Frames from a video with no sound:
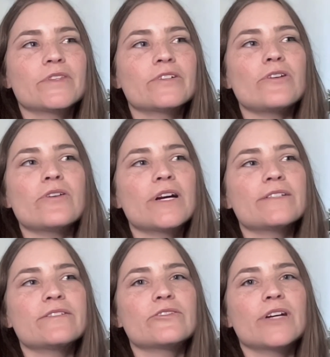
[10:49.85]
There's all
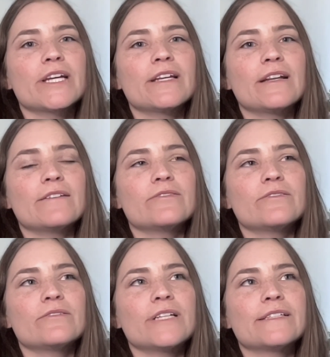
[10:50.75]
kinds of great
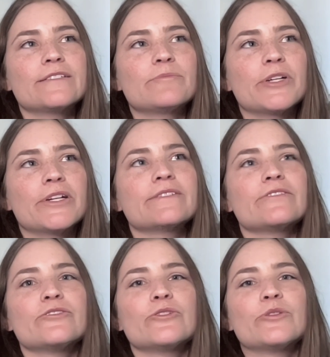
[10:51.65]

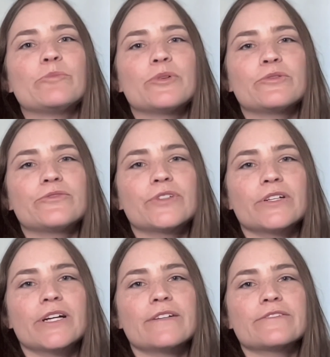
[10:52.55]
experiences you can build for your
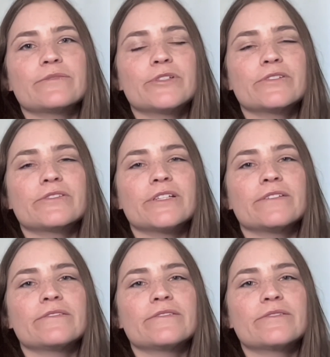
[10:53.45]
customers,
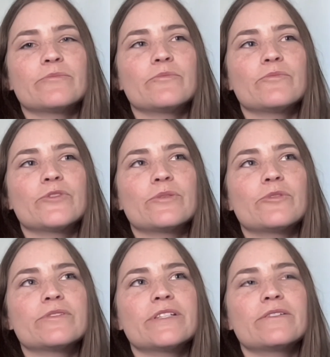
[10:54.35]
and some
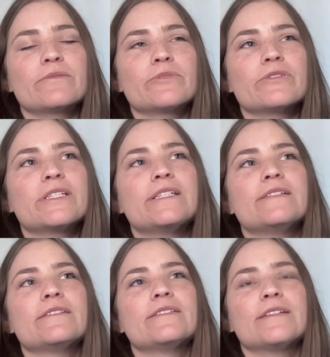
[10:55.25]
ones that are really
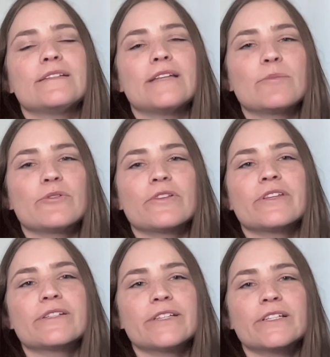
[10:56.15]
easy to enable are
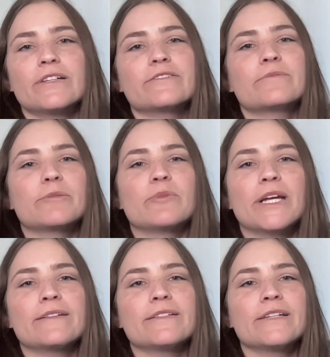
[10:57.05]
things like customer
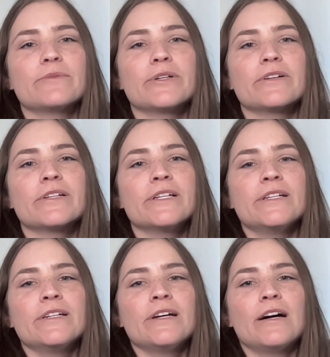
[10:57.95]
branding, where
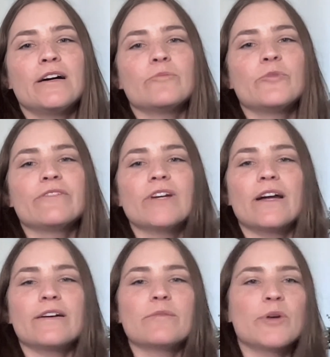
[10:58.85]
we've
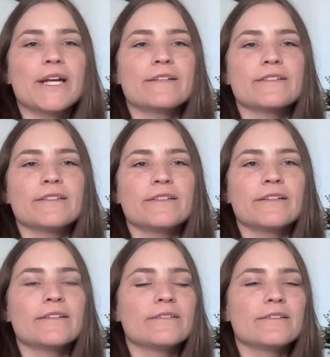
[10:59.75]
got a
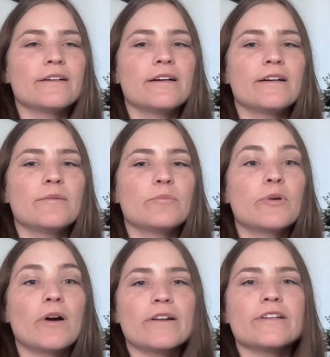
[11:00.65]
branding
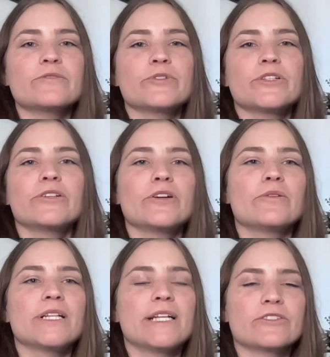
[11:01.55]
product where you can go
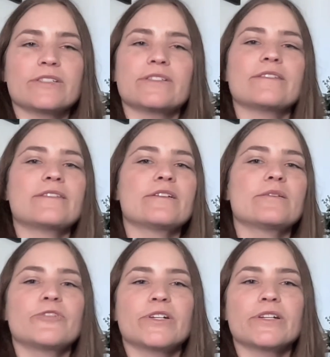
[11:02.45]
in and actually set that
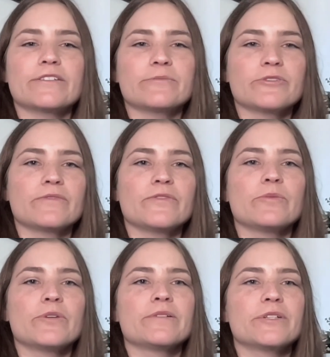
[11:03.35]
up for your customers if you
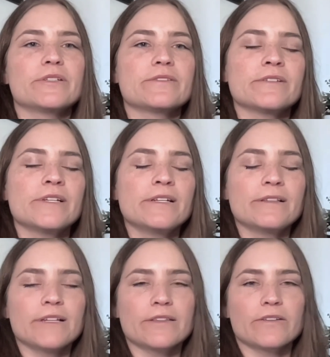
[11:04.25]
wanted, where it's
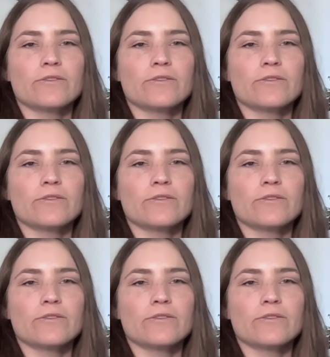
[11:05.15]
like their